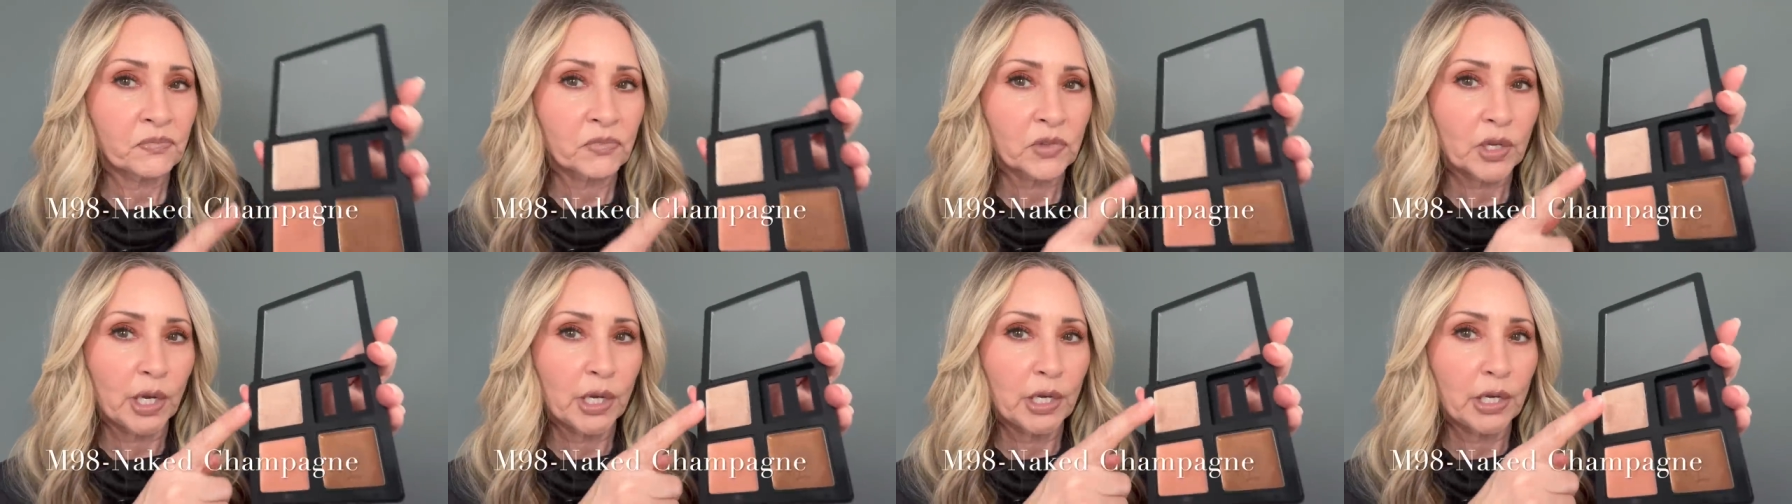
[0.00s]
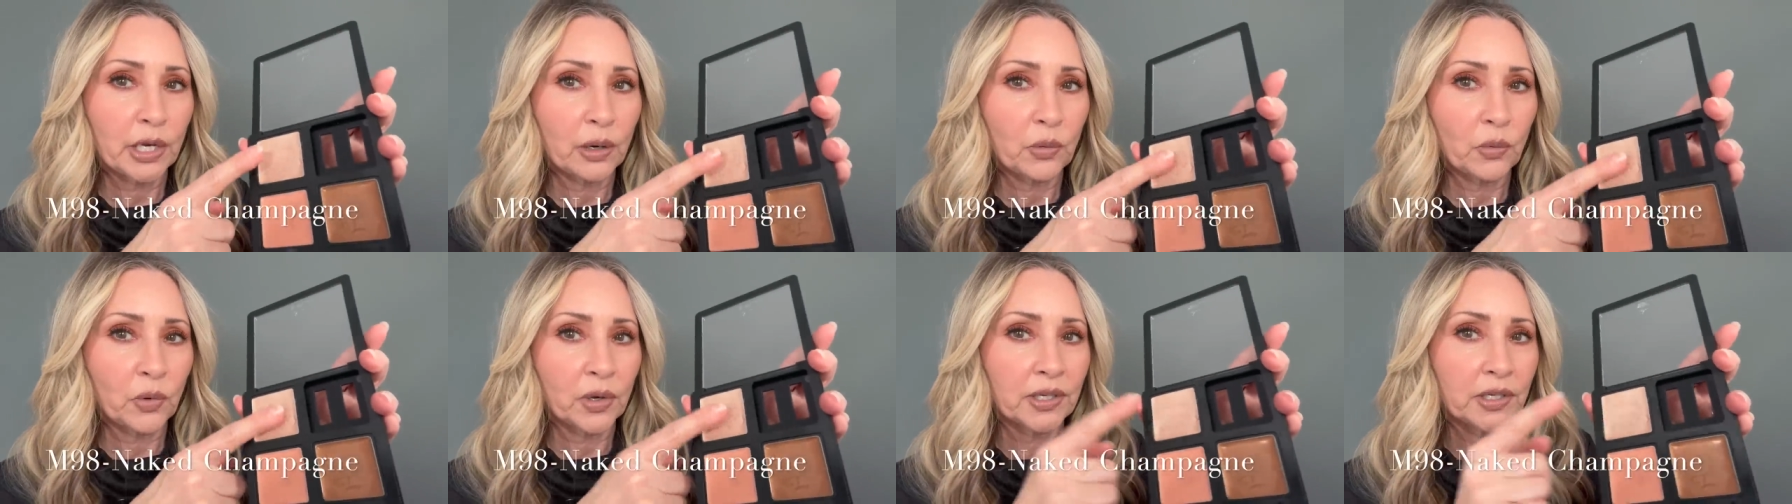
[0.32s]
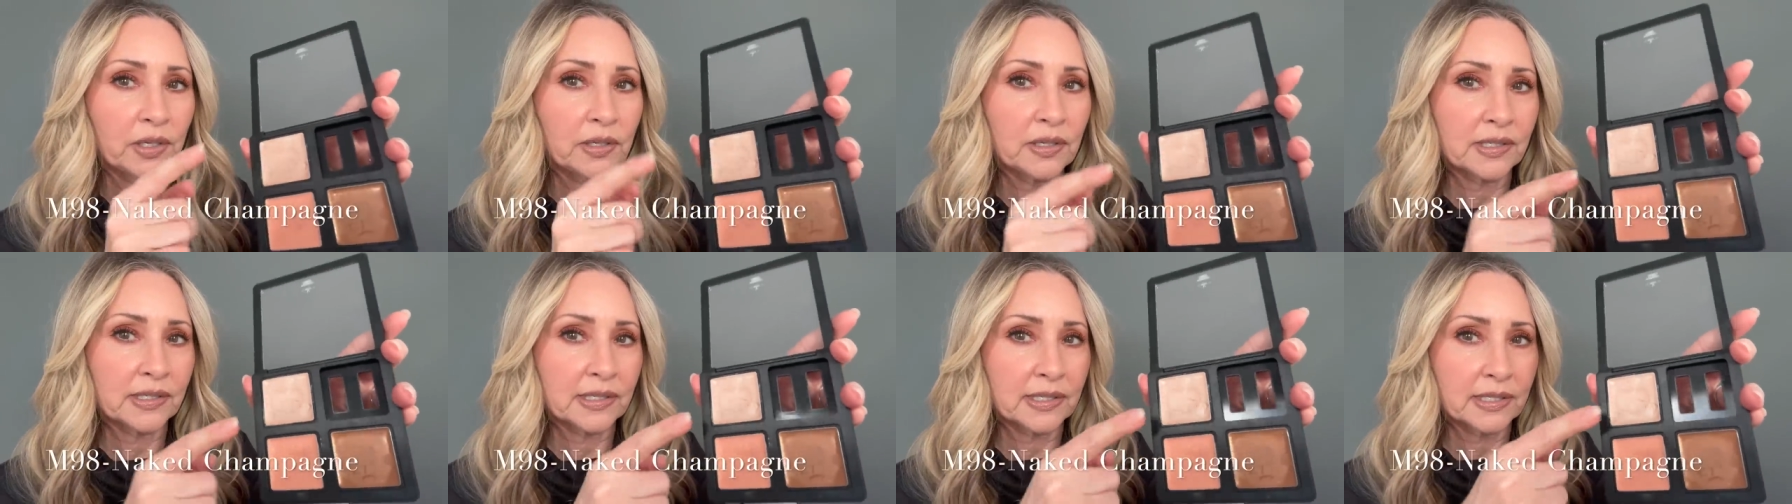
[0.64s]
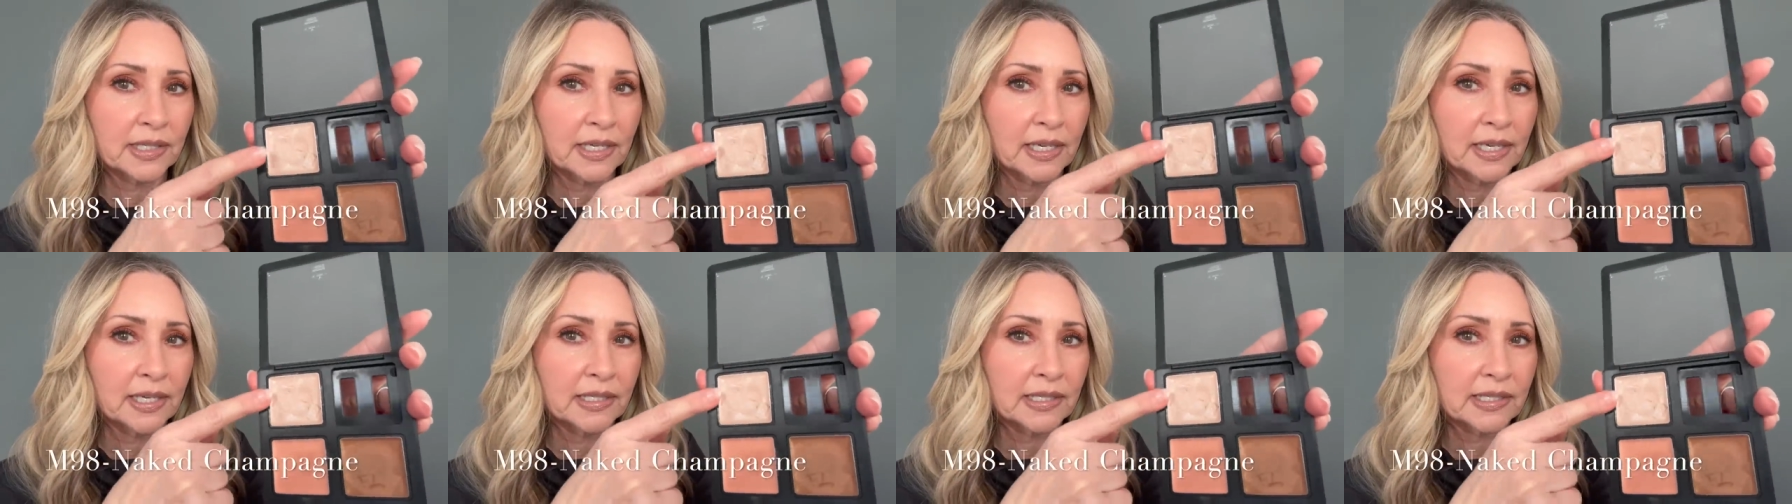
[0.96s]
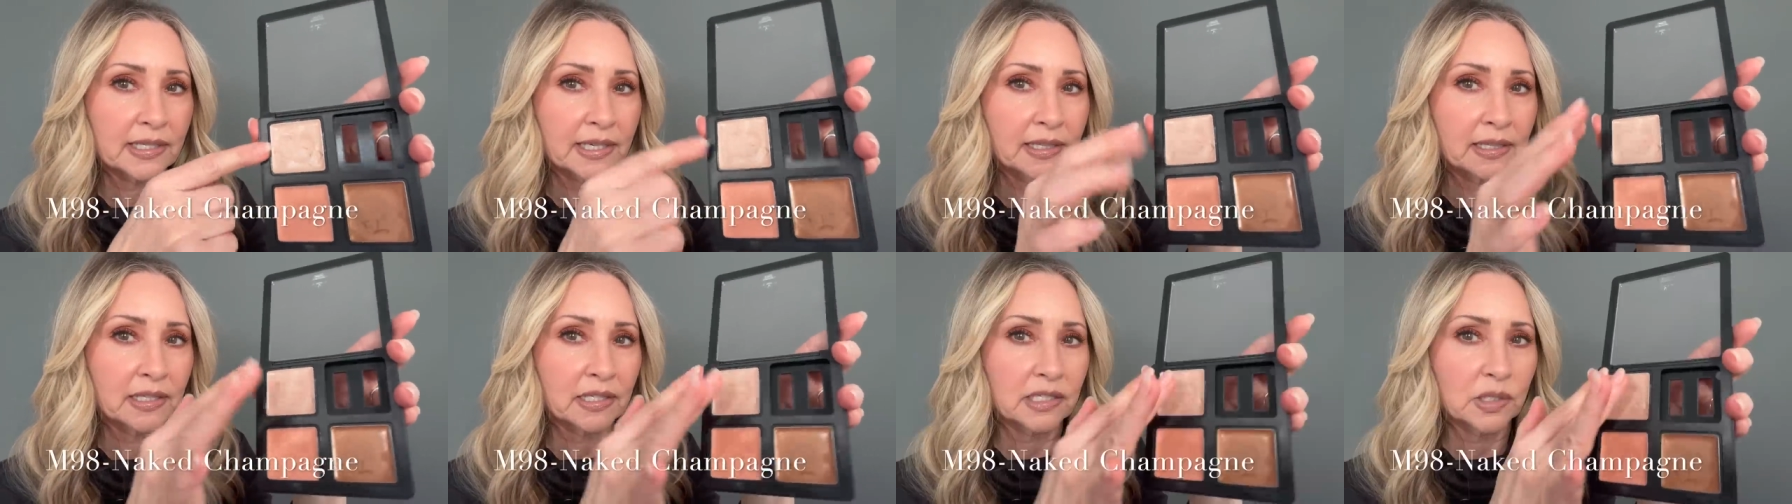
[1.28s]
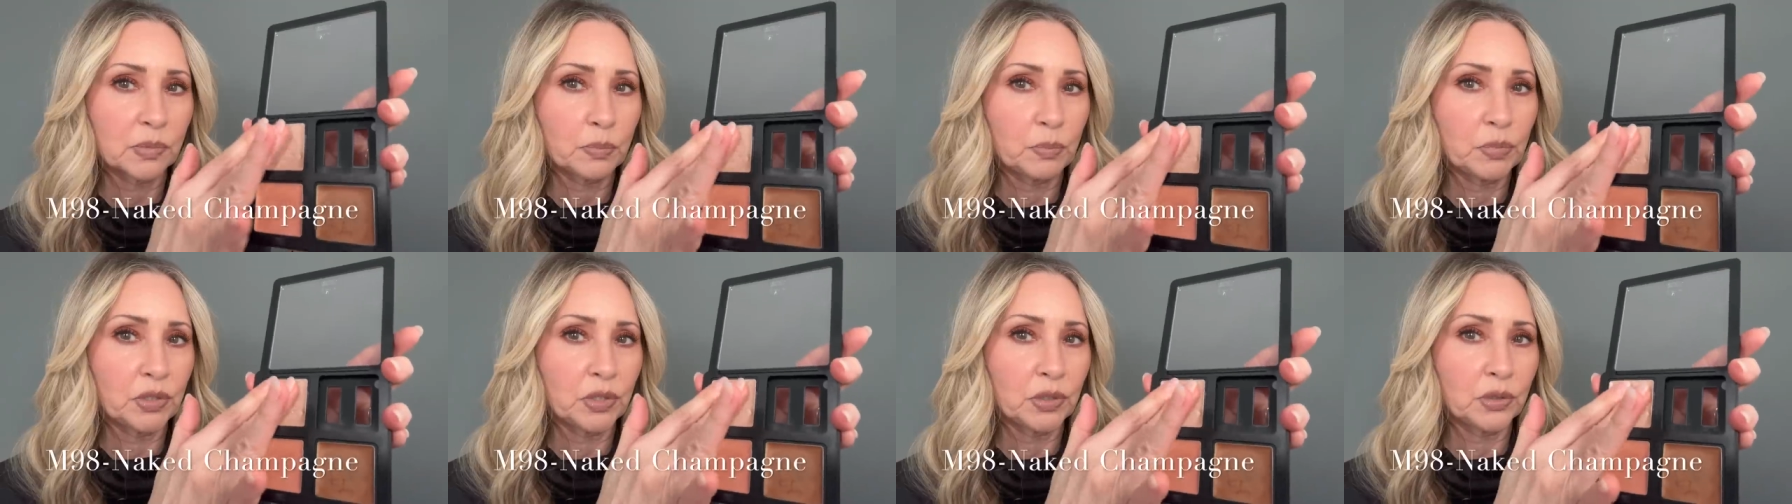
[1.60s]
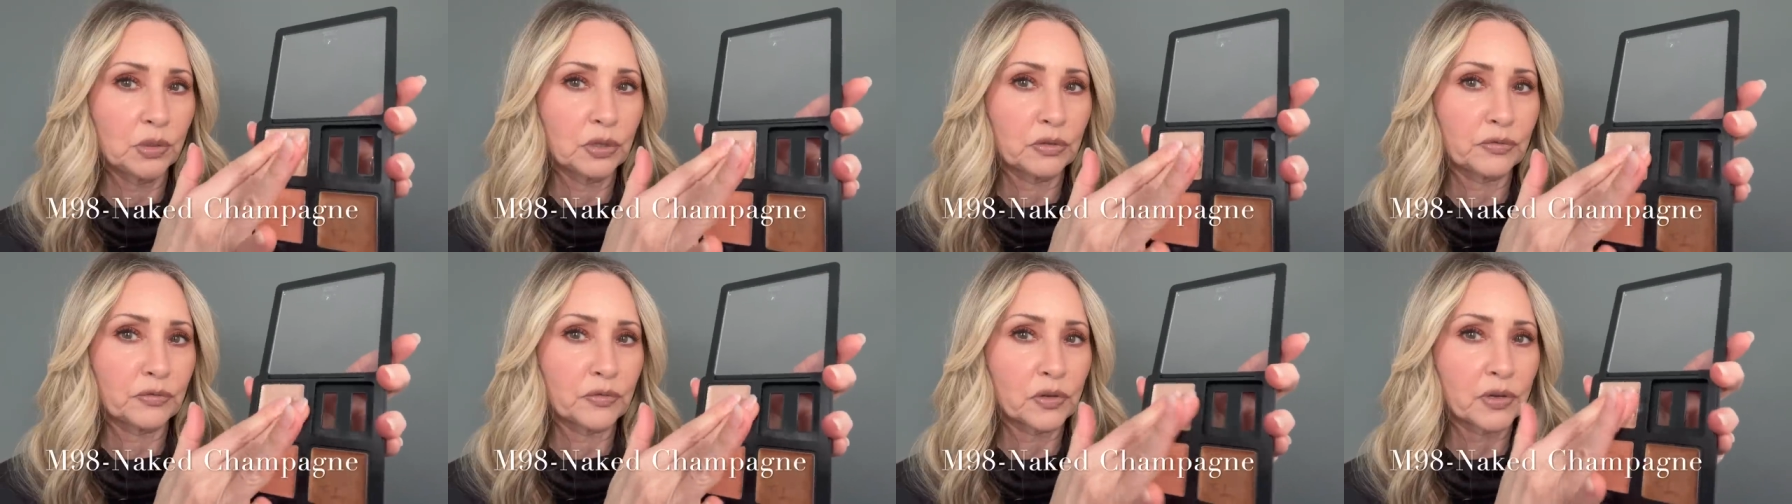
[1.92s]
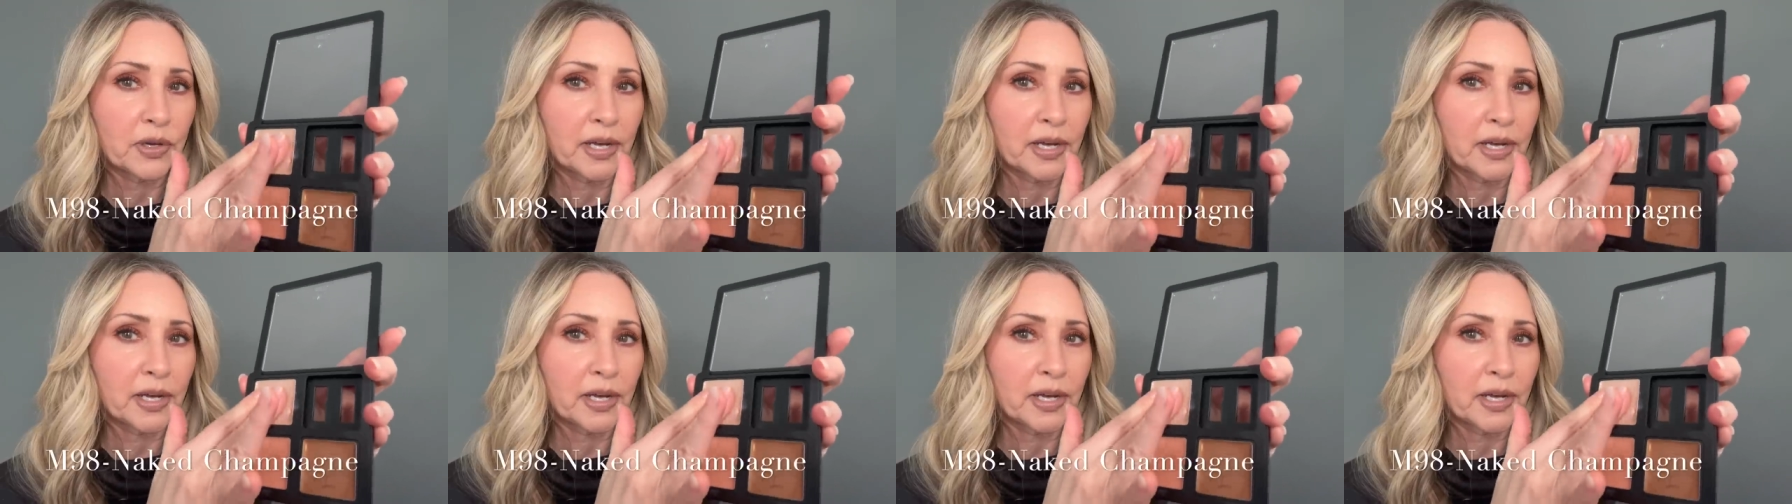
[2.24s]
And I want you to see, it's like this beautiful